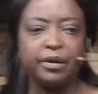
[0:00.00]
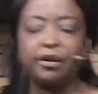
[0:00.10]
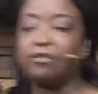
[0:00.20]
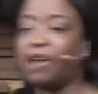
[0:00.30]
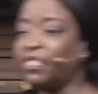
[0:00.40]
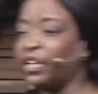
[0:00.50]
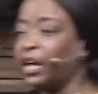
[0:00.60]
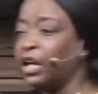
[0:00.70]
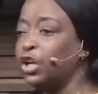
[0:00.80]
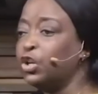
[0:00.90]

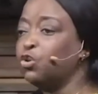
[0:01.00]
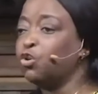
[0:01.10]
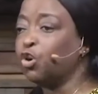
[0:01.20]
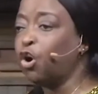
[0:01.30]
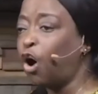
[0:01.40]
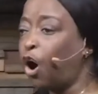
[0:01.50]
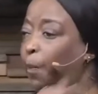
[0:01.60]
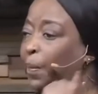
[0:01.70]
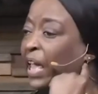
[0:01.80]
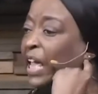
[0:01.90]
Rather, you grow
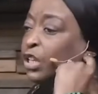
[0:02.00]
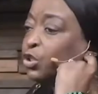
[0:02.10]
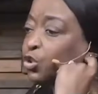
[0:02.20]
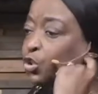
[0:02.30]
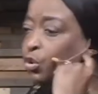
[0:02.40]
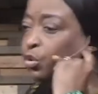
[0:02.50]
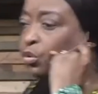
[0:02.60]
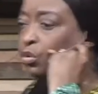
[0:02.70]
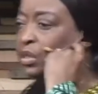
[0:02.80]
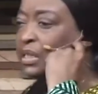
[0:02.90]
up into
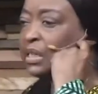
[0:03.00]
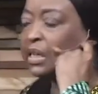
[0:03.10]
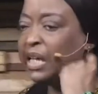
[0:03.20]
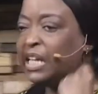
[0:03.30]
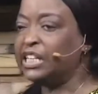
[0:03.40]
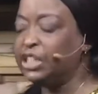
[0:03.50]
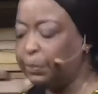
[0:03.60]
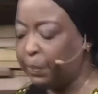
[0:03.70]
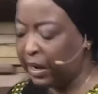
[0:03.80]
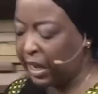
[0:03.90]
a
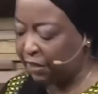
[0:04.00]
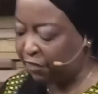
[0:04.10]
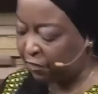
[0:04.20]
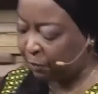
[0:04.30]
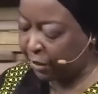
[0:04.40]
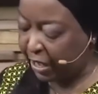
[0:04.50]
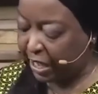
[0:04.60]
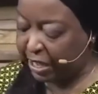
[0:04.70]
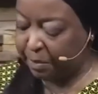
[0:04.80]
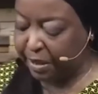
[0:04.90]
deeper life of prayer.
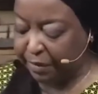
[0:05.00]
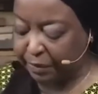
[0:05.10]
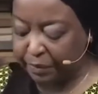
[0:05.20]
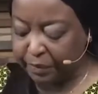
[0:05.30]
Amen.